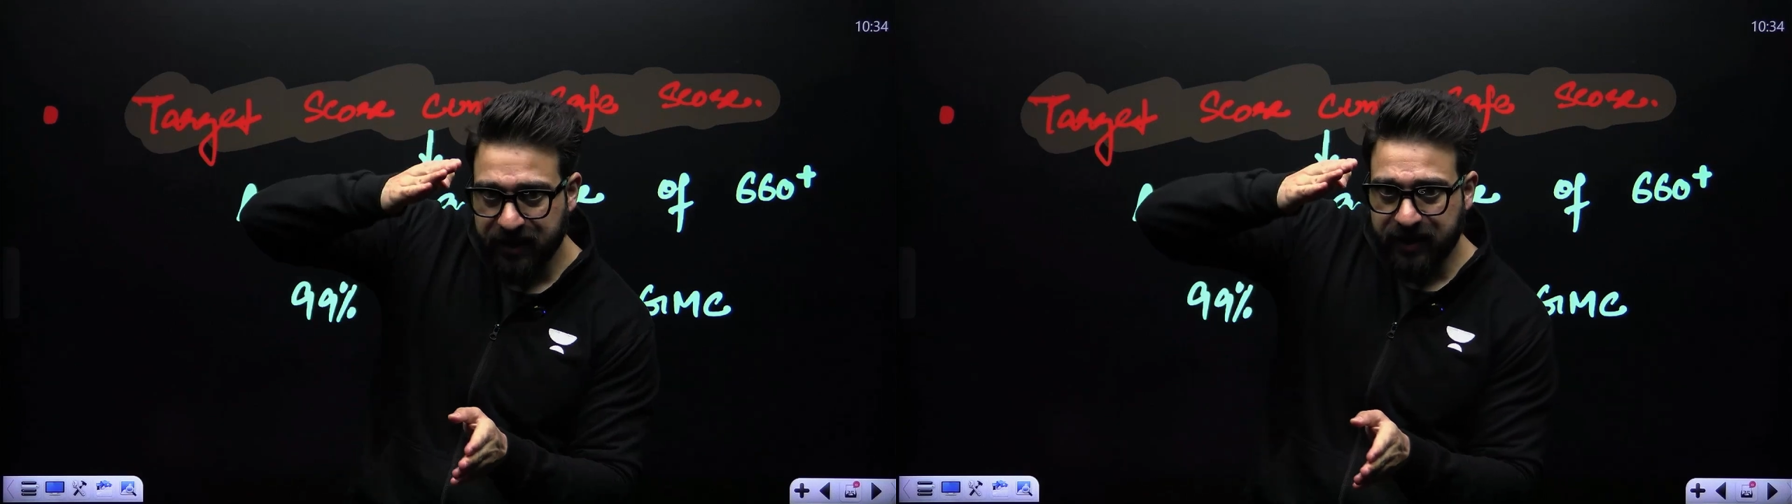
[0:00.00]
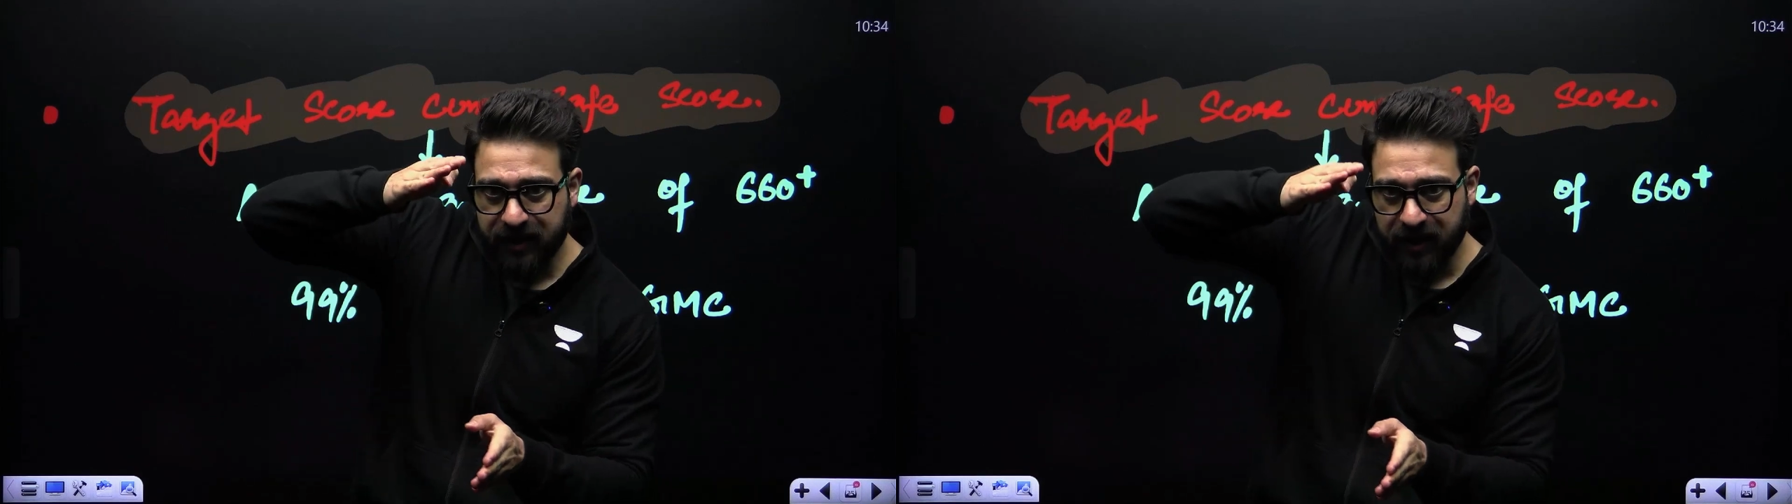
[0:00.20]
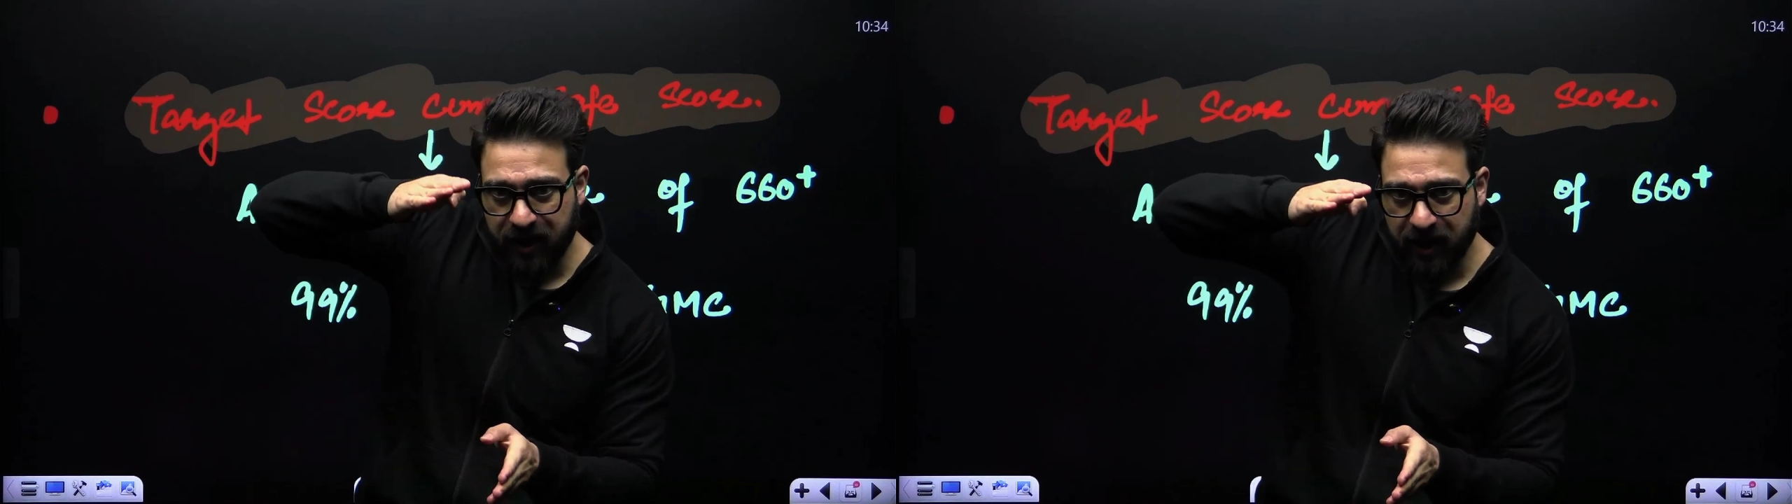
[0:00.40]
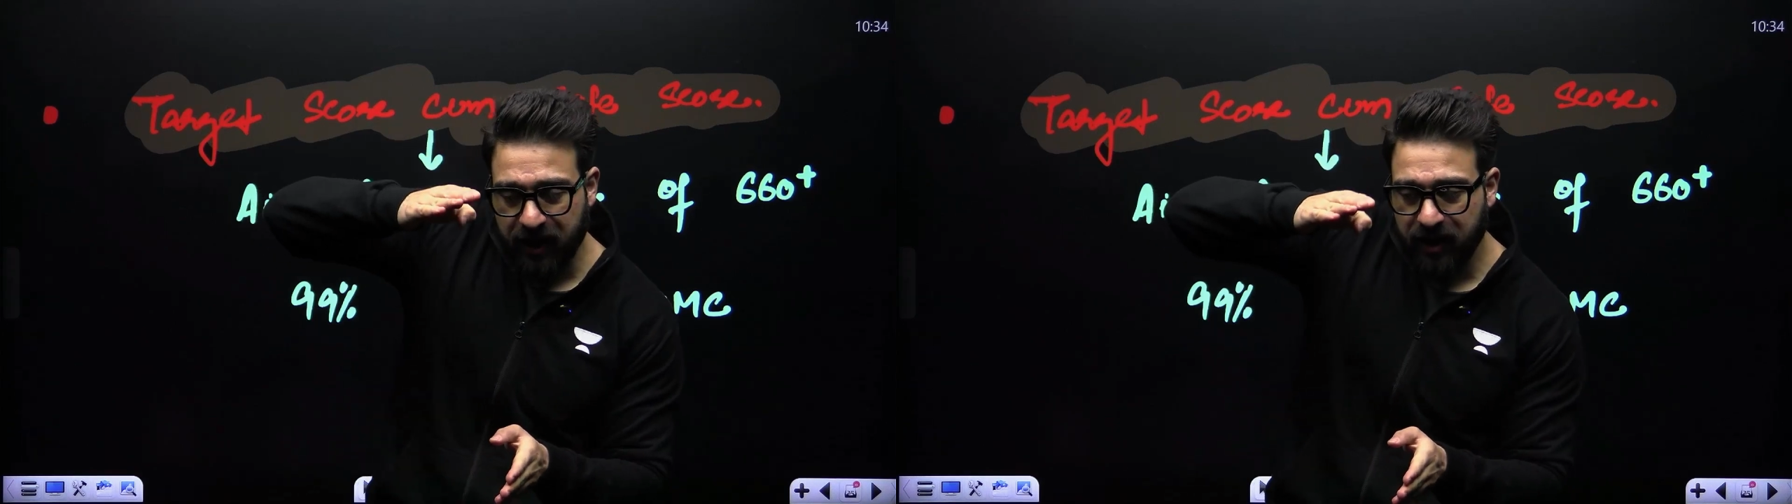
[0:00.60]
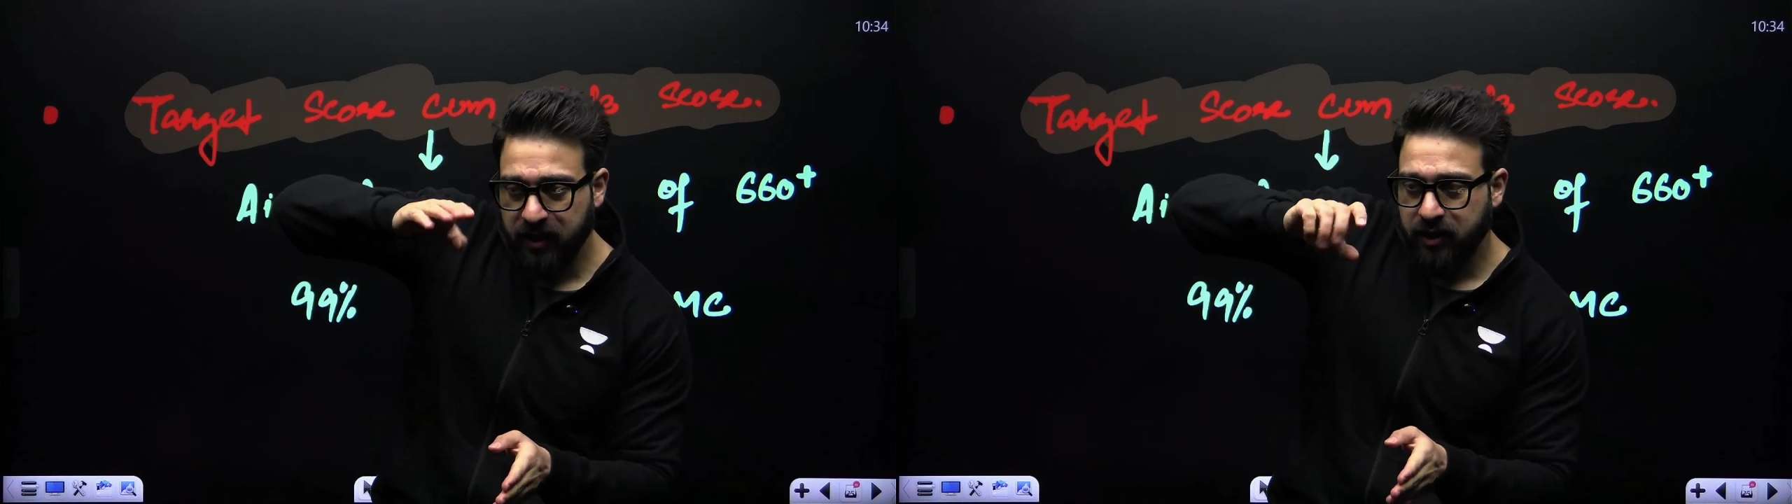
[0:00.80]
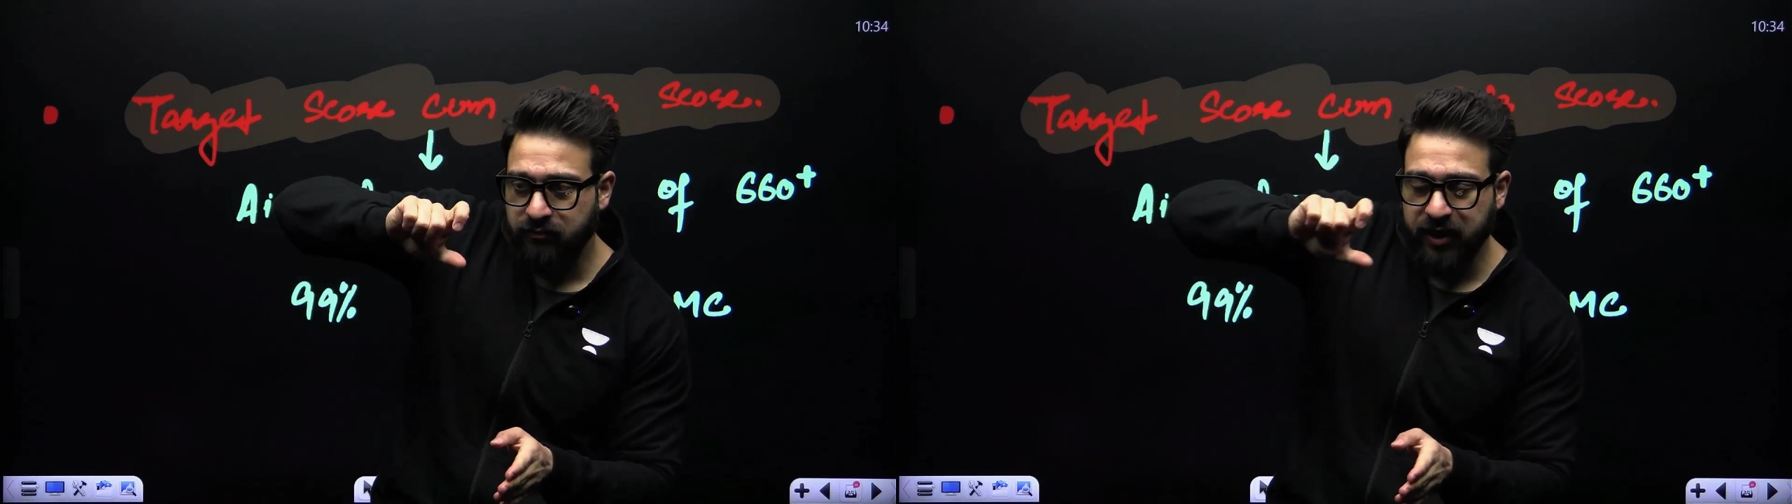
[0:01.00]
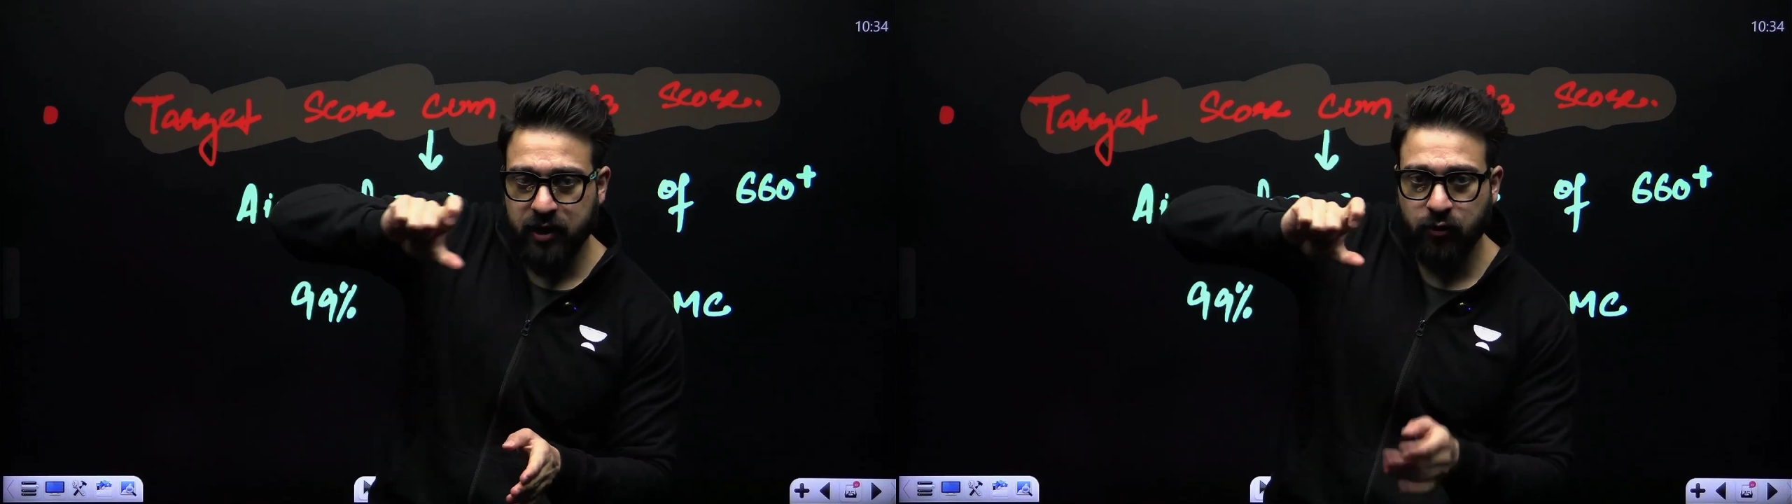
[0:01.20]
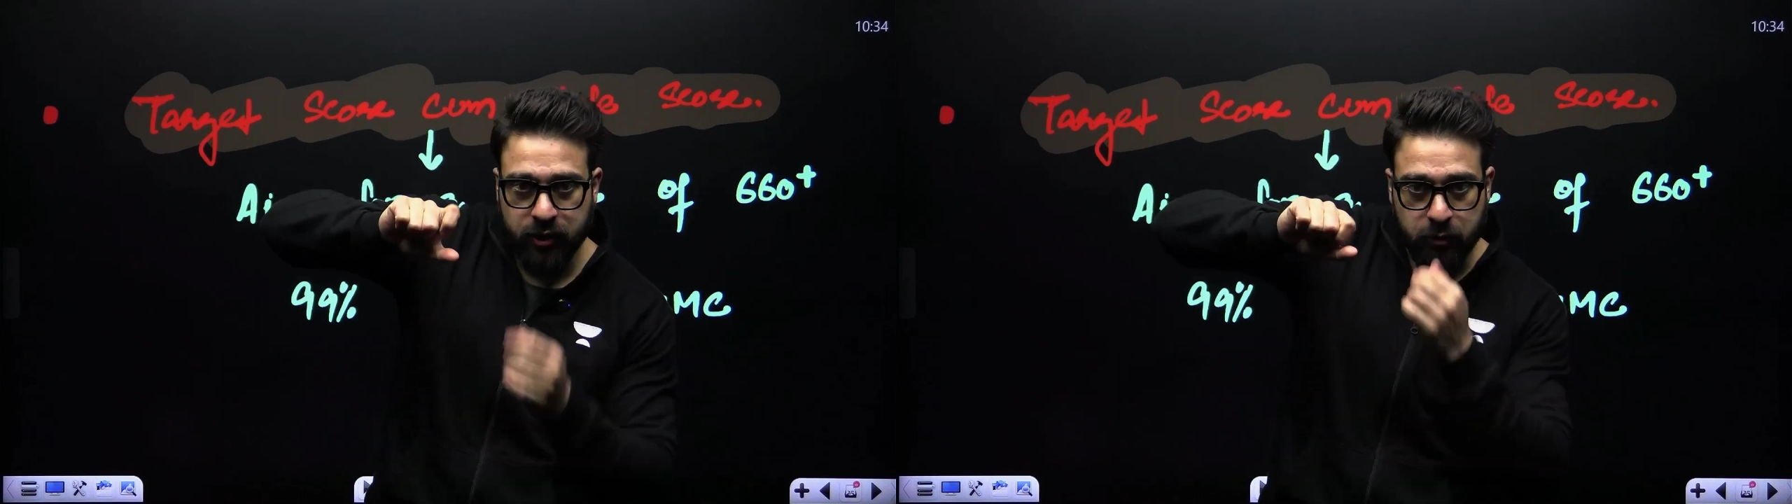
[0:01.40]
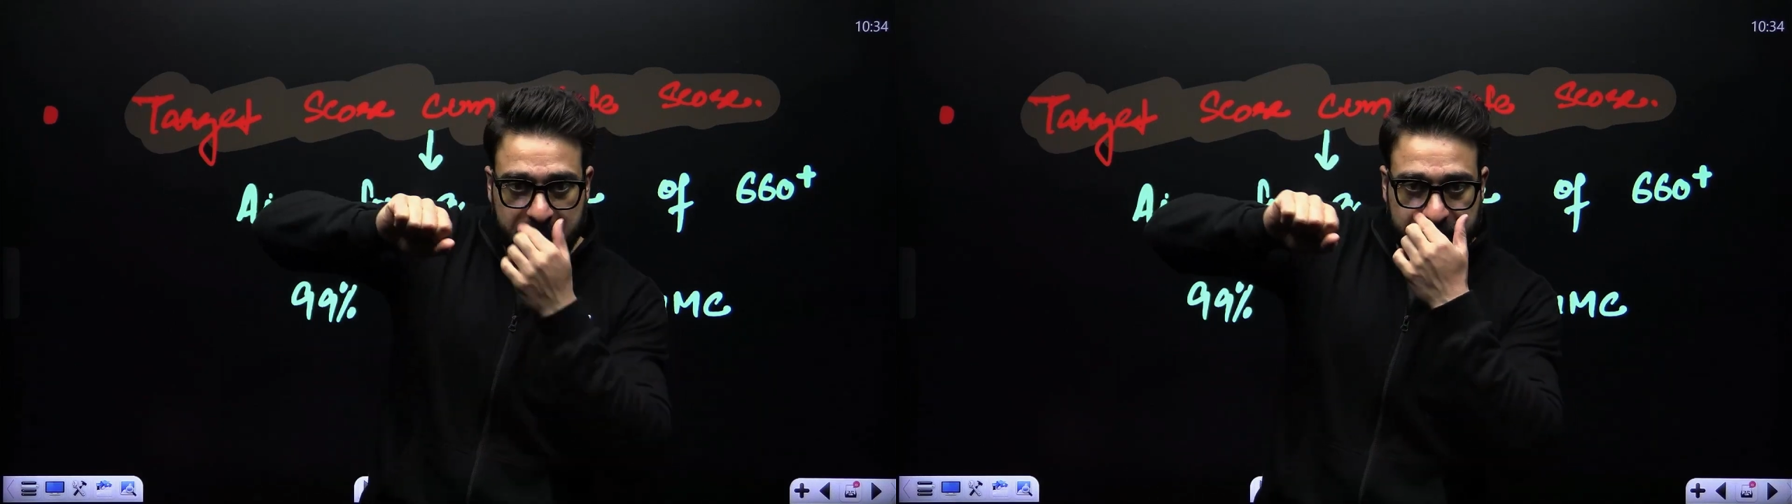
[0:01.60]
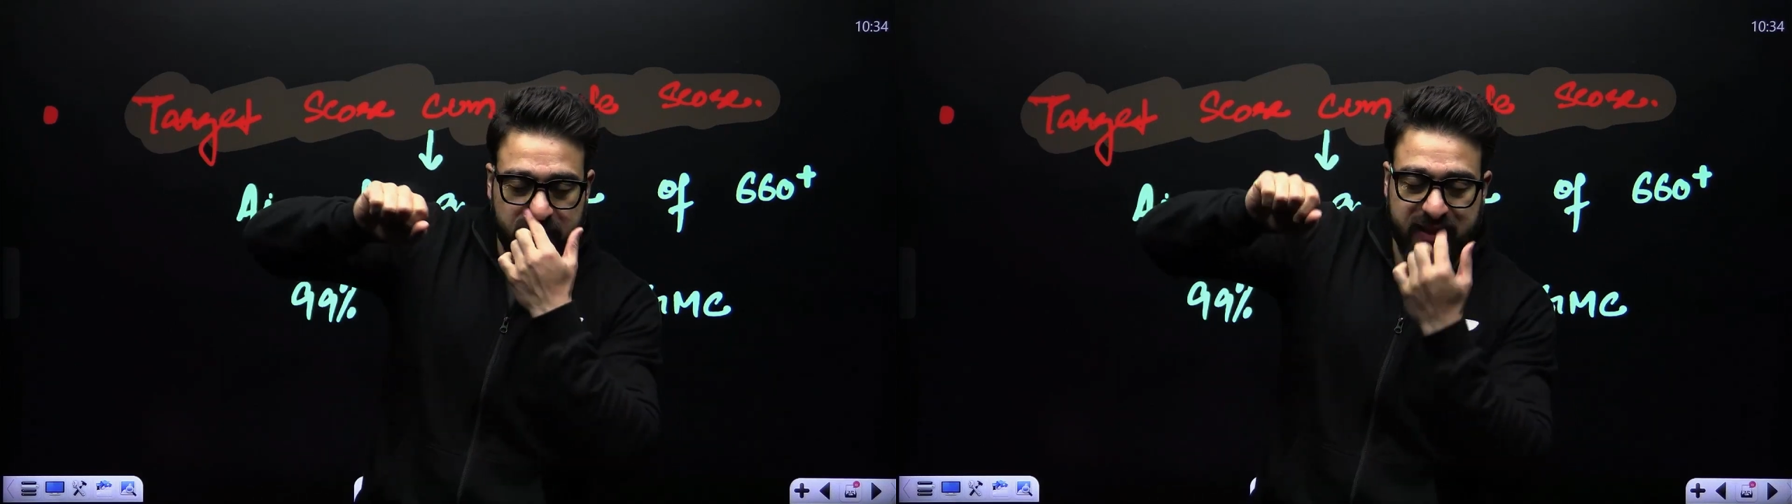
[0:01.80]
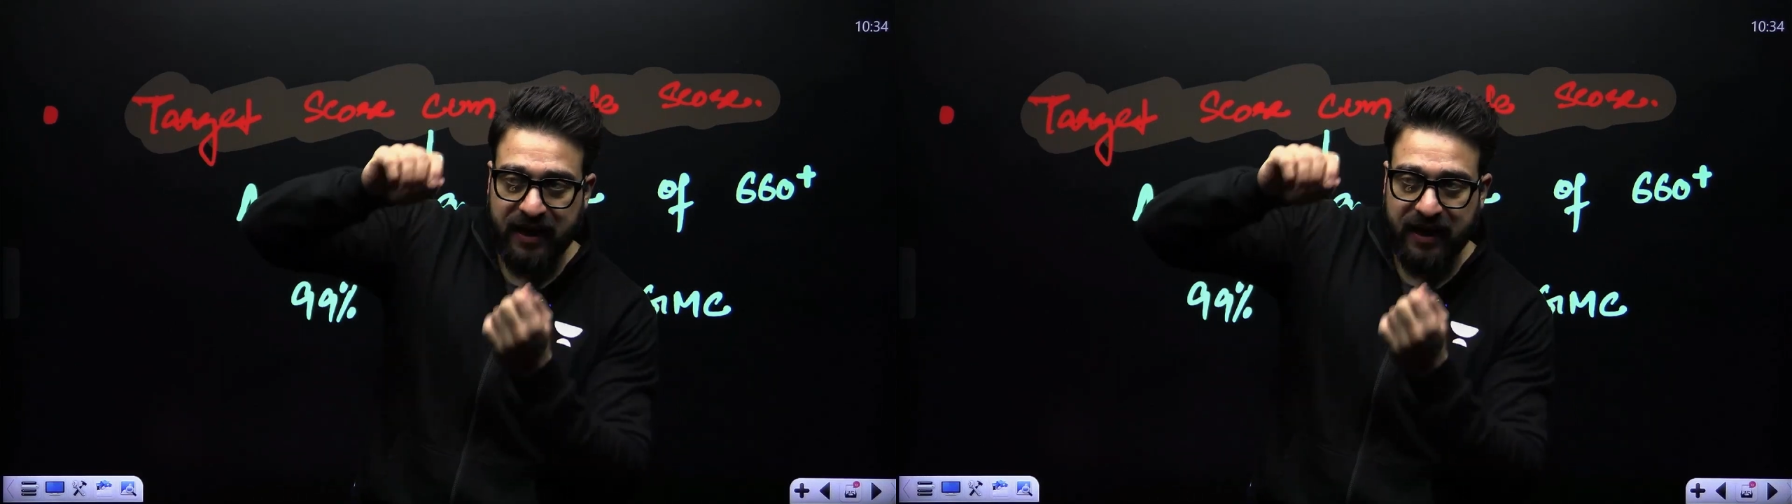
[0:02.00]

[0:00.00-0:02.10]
going to predict that